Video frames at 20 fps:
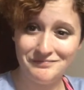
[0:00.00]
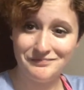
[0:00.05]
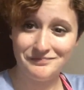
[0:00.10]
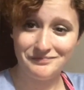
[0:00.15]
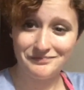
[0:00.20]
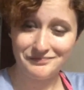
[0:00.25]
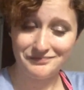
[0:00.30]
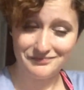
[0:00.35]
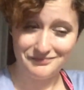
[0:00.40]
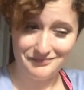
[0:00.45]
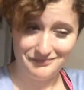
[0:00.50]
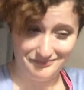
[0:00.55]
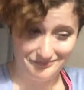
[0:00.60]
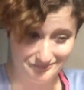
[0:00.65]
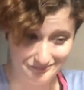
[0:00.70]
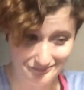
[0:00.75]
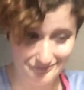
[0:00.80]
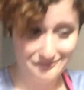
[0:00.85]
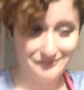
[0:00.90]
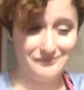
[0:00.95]

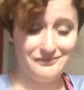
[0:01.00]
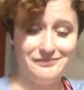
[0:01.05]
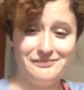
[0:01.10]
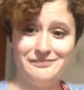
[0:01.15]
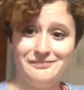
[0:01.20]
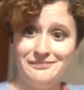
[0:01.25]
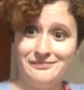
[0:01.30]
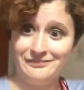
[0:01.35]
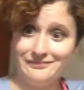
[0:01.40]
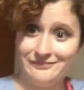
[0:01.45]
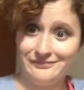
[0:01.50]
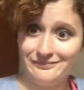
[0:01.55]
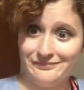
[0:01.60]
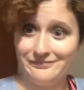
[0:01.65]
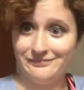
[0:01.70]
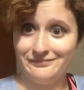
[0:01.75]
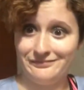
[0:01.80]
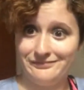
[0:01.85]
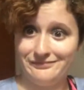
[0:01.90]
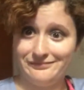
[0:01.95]

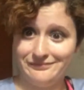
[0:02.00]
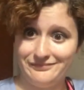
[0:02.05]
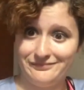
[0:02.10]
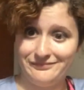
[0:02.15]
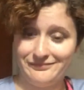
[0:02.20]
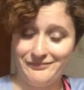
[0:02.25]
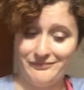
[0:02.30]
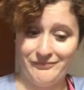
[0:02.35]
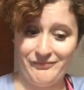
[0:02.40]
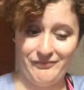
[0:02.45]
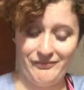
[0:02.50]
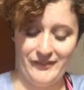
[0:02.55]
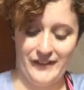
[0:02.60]
[no speech]